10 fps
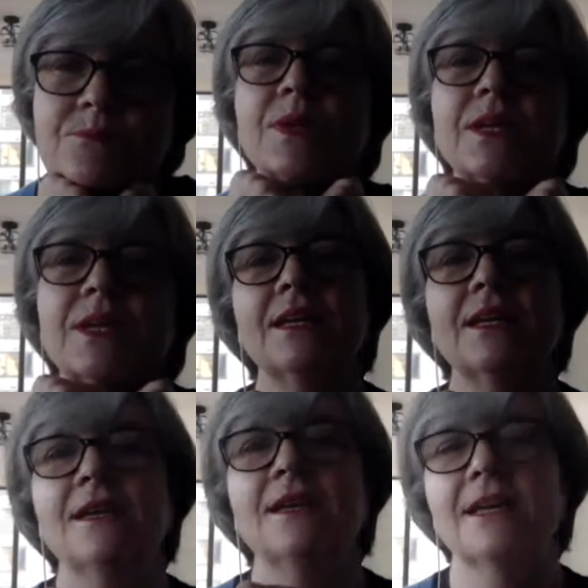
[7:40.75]
But
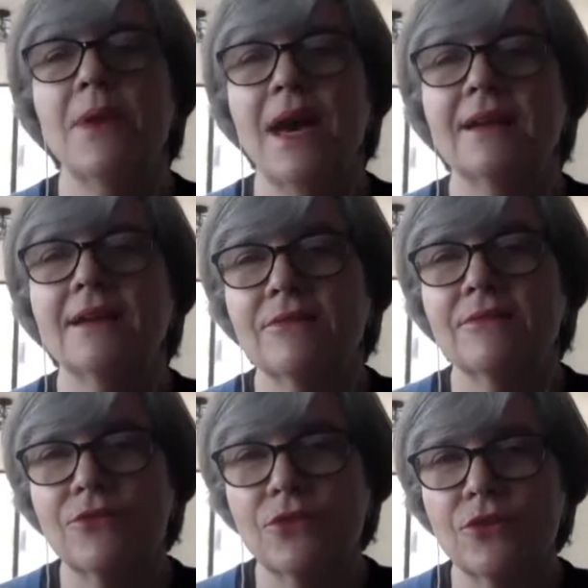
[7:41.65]
he he combated
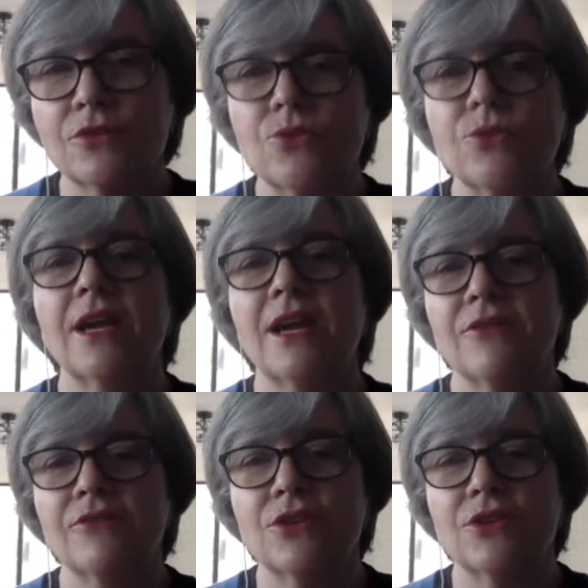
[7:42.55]
it for two and a
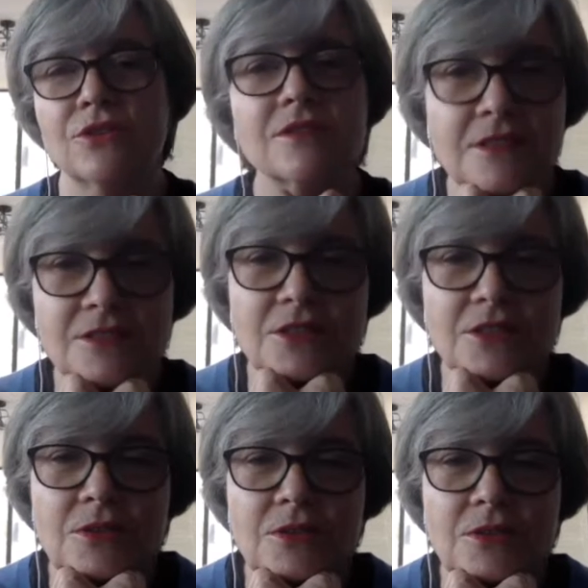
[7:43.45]
half years, and
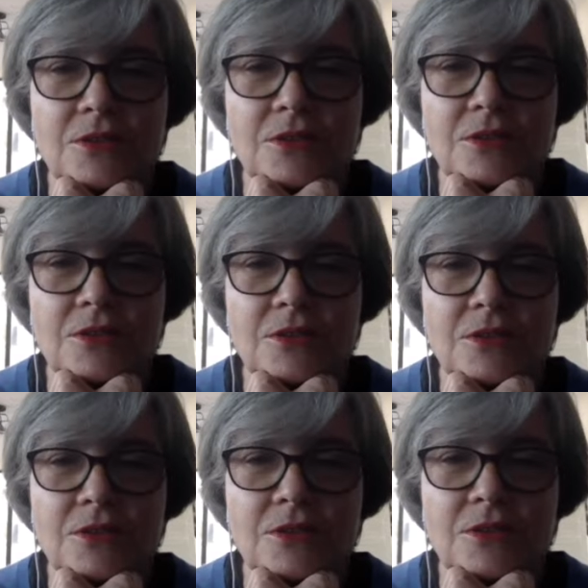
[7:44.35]
so
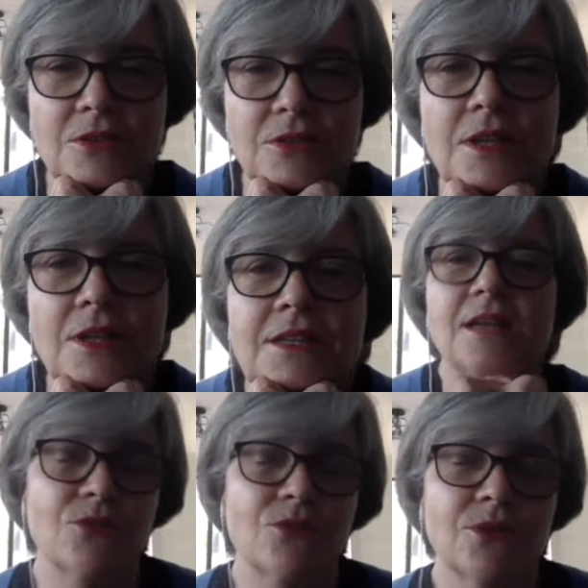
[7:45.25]
the very
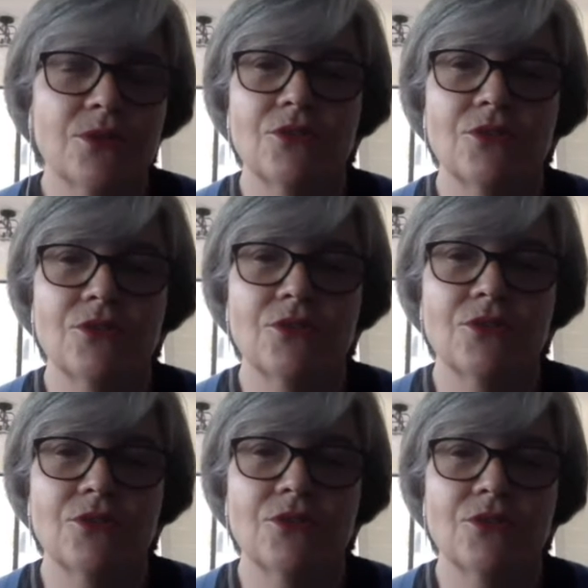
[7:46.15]
natural
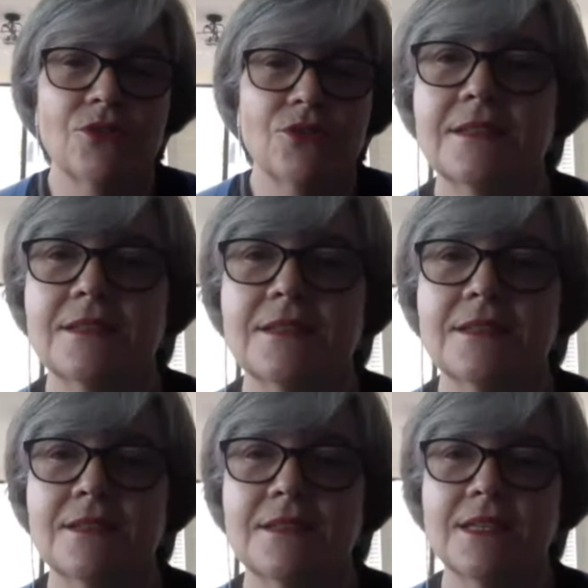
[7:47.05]
progression of uh,
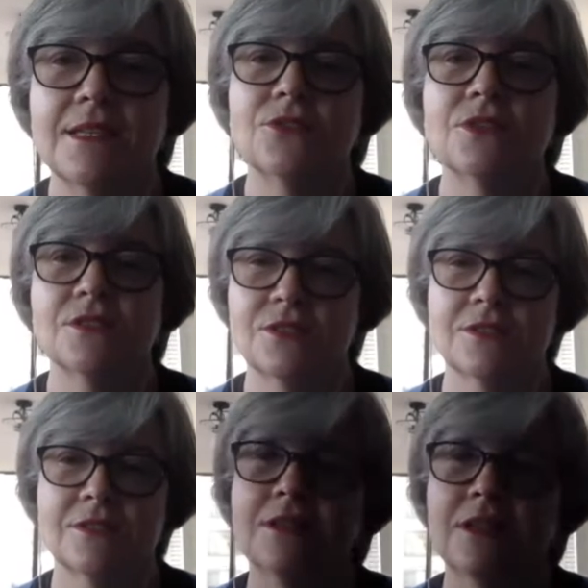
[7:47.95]
the
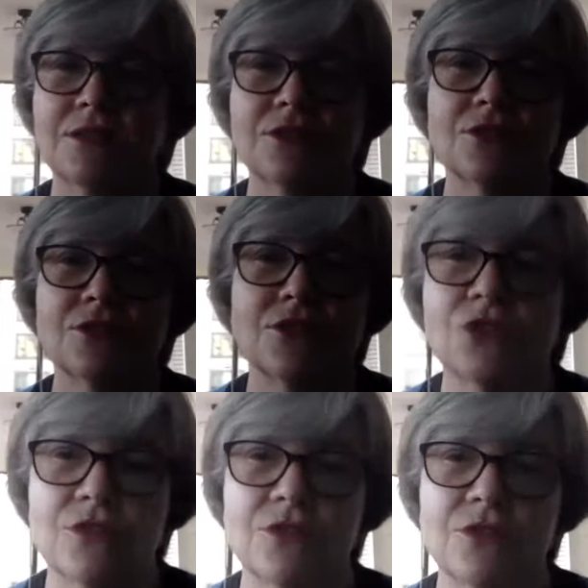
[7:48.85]
illness, you know, just took
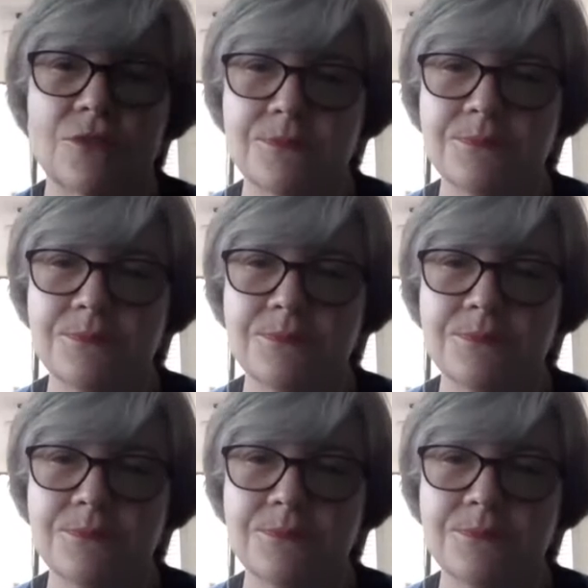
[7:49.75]
over.